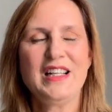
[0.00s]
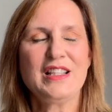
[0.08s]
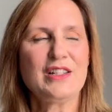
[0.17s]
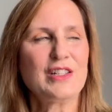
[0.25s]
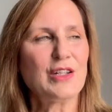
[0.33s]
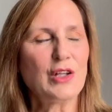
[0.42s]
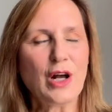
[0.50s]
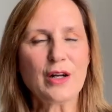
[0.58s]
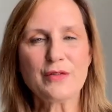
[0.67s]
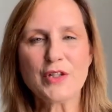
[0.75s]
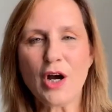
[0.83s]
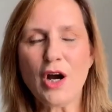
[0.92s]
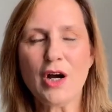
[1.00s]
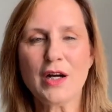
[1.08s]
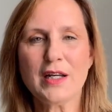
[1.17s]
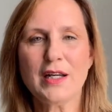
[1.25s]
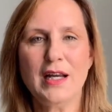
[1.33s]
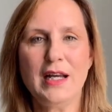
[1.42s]
There's a lot of
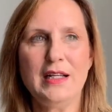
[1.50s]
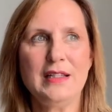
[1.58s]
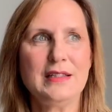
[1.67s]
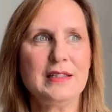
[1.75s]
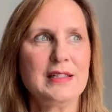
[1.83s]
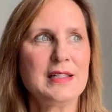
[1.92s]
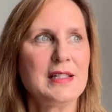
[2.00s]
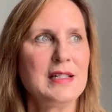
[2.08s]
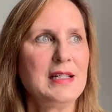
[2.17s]
talk and